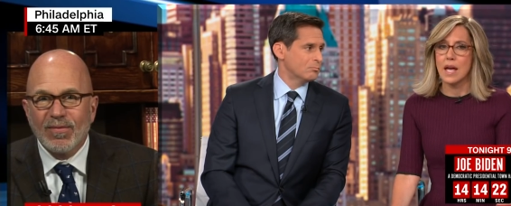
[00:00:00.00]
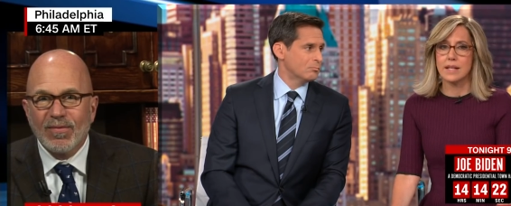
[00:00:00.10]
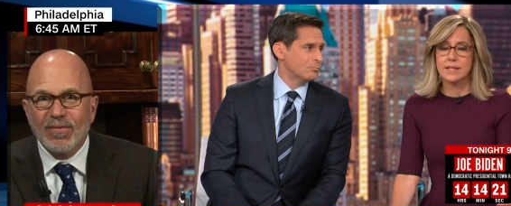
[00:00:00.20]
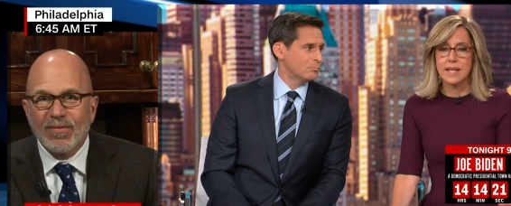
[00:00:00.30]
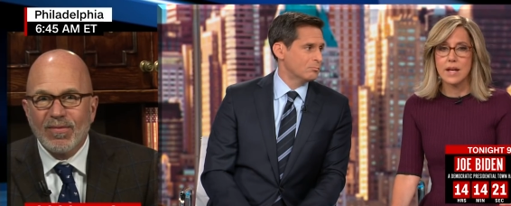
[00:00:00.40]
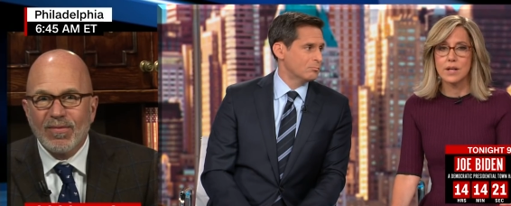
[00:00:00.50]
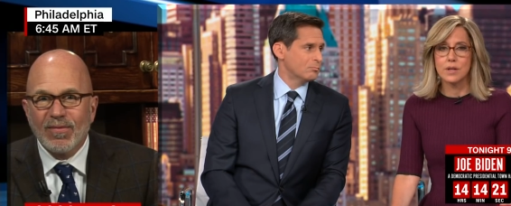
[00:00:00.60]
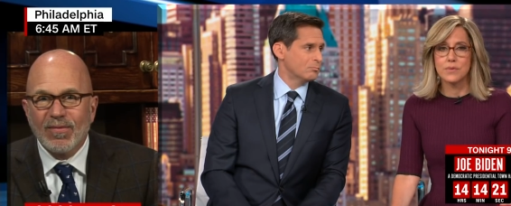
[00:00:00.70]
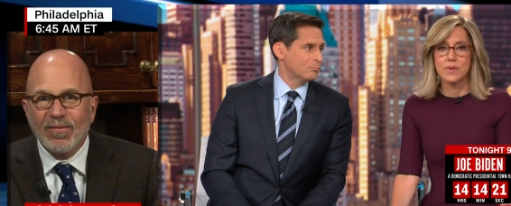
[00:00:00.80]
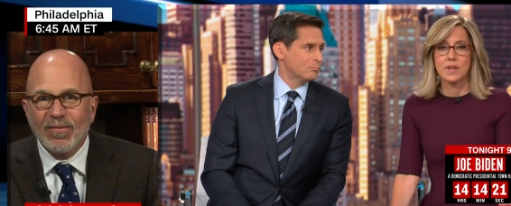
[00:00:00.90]
Speaker 1: instead
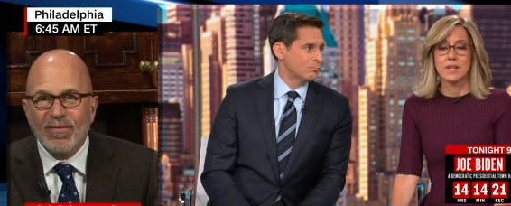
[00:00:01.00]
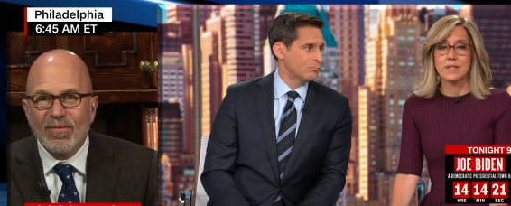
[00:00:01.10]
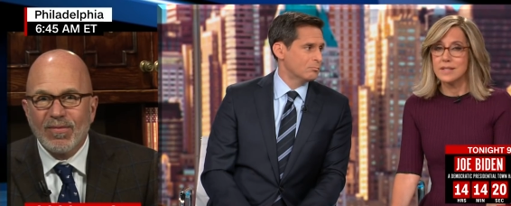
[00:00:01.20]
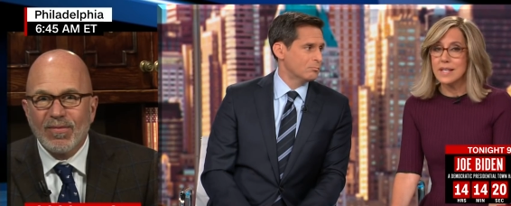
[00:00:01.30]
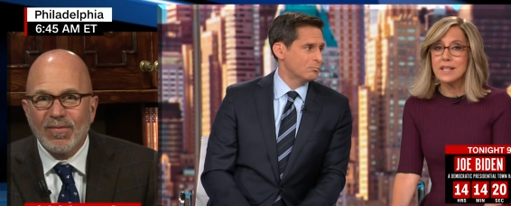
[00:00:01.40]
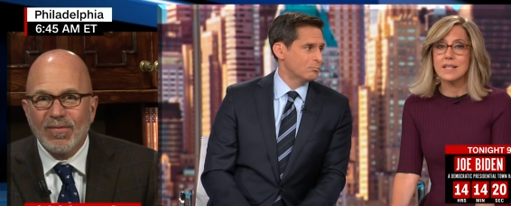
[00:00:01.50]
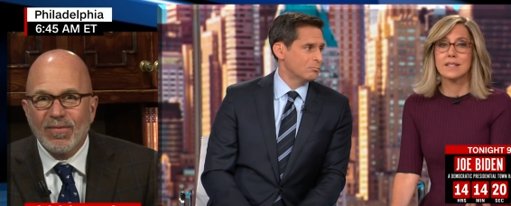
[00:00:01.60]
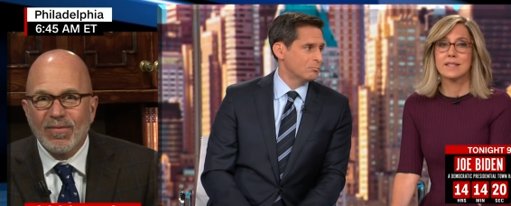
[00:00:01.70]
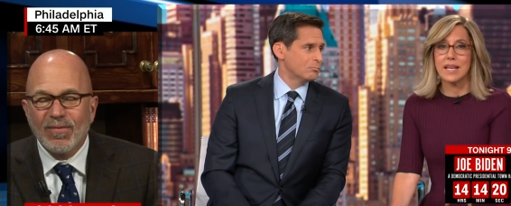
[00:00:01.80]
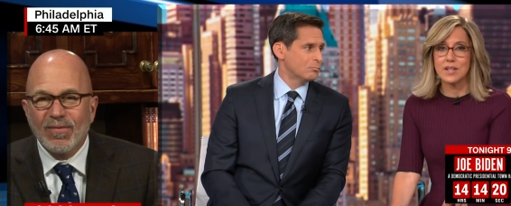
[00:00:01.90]
of sitting
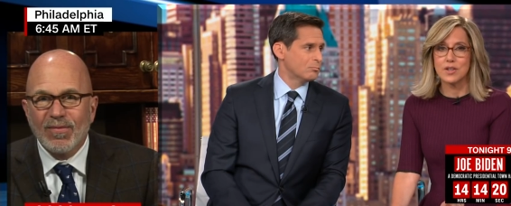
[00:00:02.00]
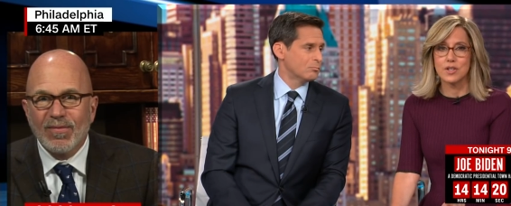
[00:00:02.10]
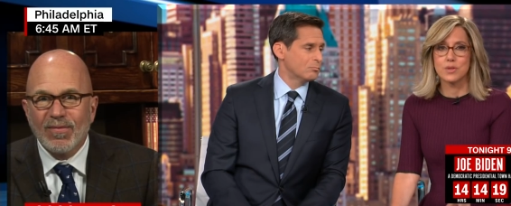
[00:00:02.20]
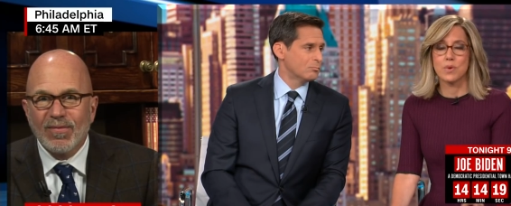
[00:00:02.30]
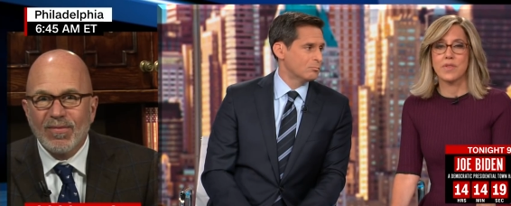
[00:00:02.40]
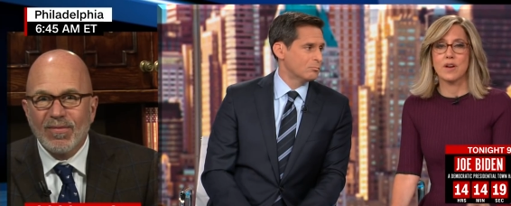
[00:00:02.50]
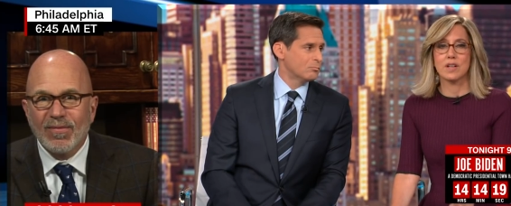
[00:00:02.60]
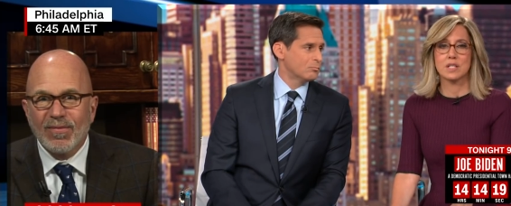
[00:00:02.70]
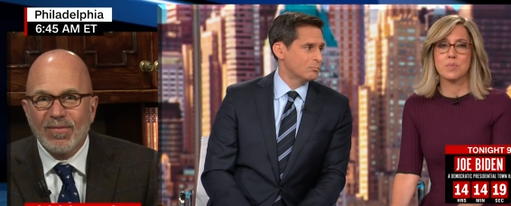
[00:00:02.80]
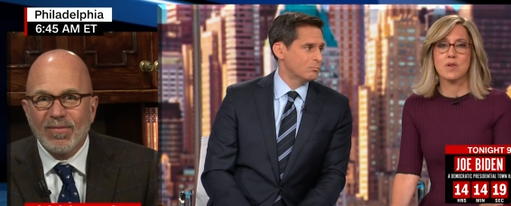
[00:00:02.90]
senators with their
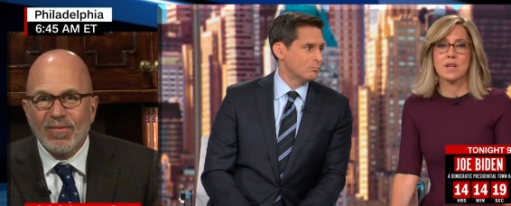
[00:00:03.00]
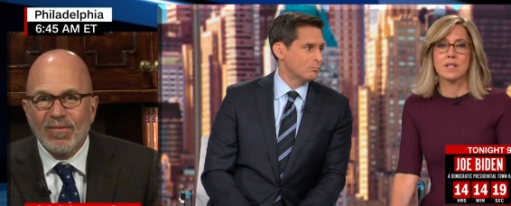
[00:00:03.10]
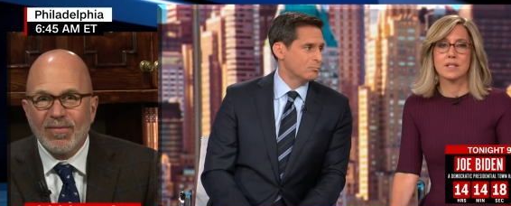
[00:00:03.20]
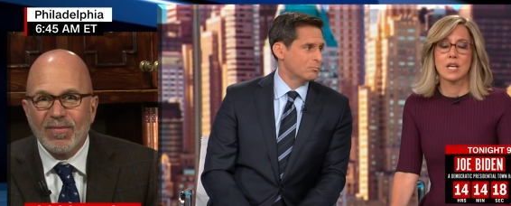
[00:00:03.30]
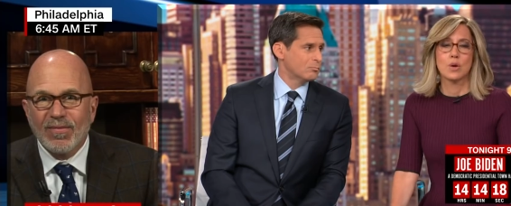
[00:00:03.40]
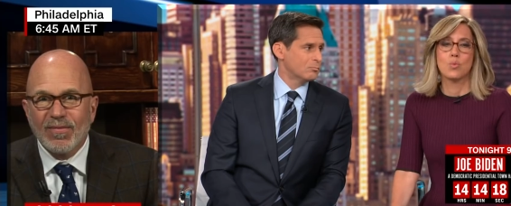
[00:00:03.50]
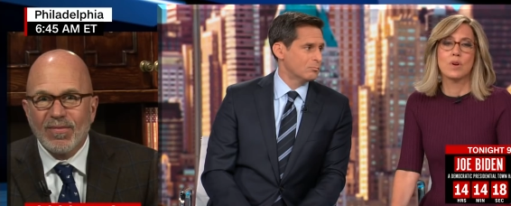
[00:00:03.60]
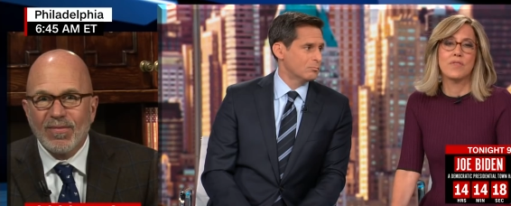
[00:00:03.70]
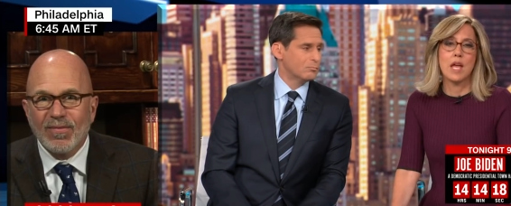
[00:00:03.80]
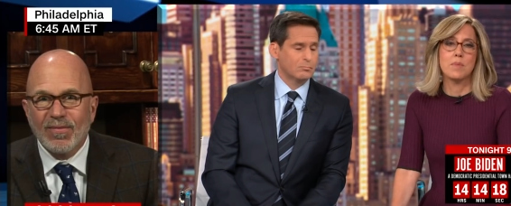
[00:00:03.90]
experience,
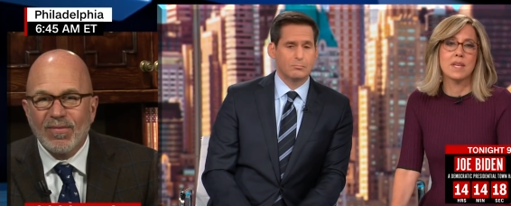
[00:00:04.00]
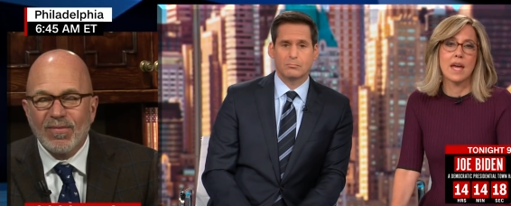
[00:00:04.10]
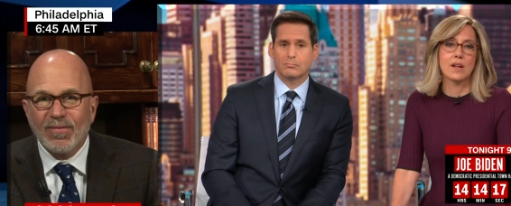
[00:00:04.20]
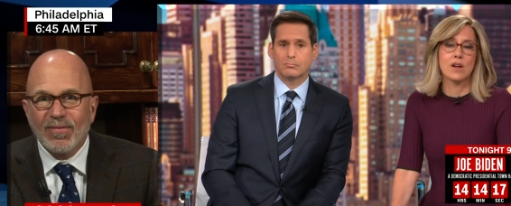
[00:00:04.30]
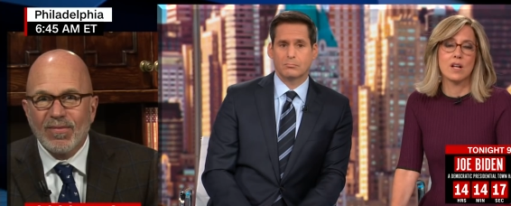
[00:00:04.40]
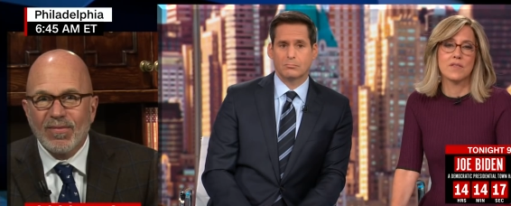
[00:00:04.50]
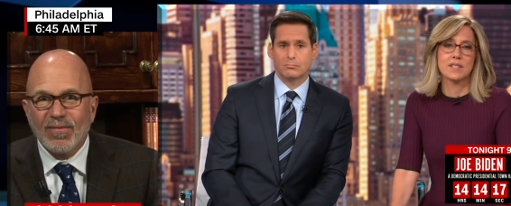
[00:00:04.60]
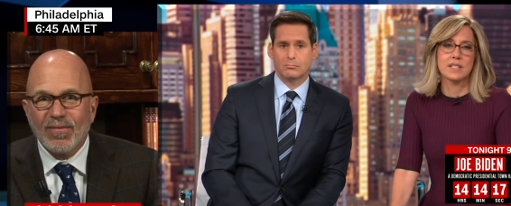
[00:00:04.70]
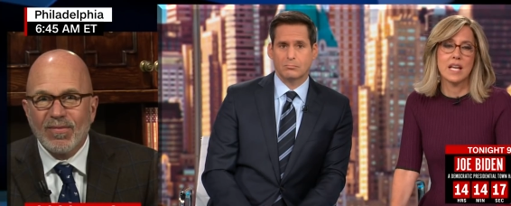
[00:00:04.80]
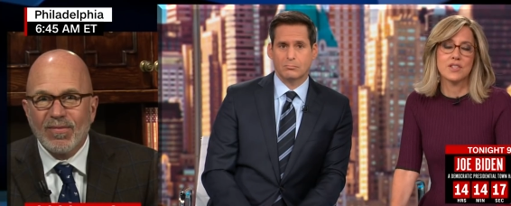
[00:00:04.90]
would they be getting all of
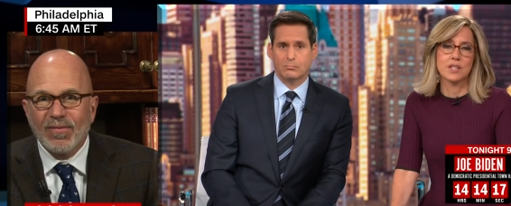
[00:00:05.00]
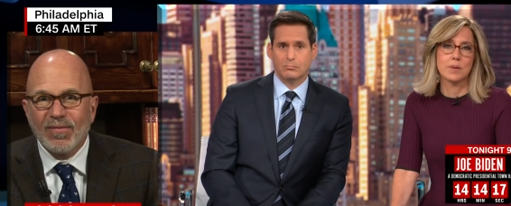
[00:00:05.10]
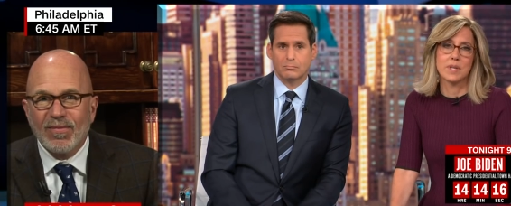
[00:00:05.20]
this attention?